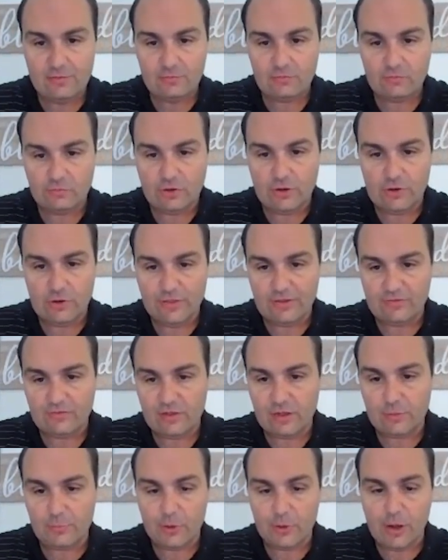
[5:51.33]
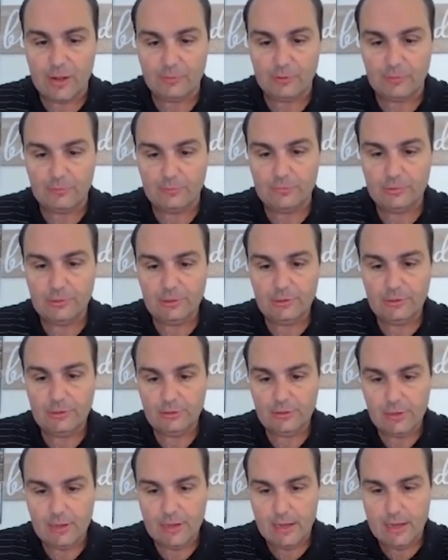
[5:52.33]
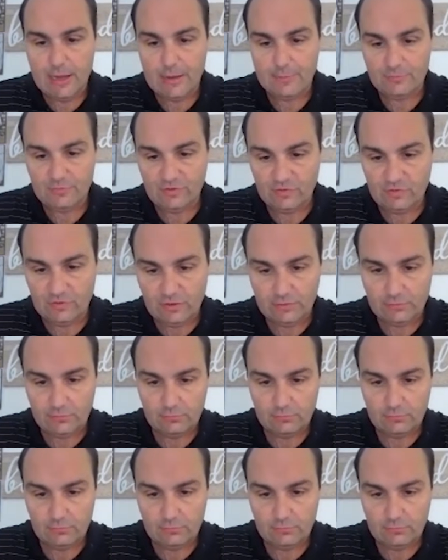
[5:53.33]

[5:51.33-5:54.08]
so that's not a problem. Just hit